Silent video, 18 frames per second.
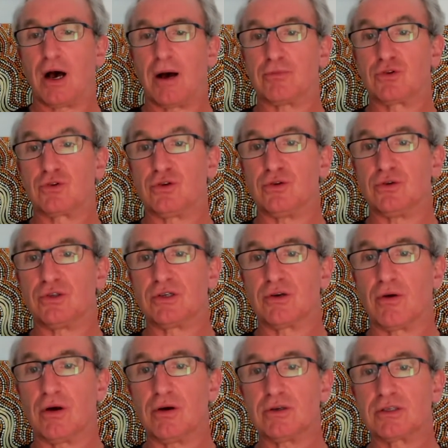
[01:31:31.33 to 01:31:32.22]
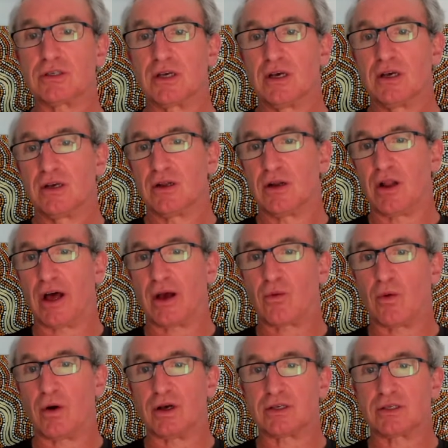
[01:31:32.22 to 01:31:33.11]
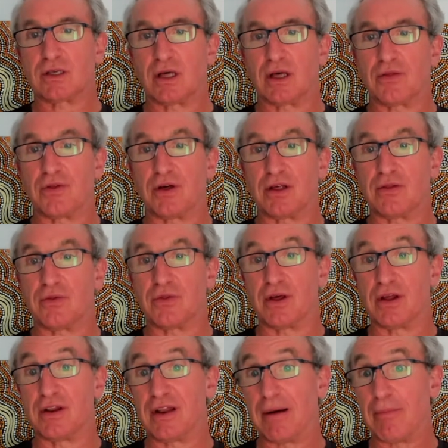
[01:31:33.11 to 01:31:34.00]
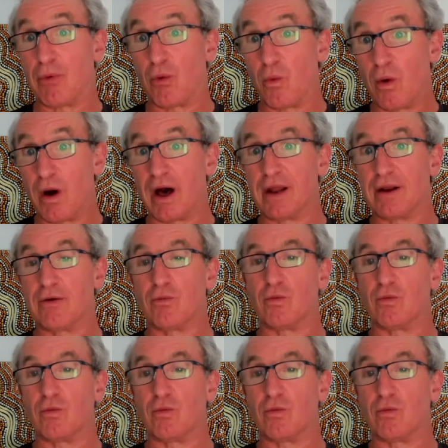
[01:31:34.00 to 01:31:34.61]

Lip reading: 2 zeros. Likewise, the number 1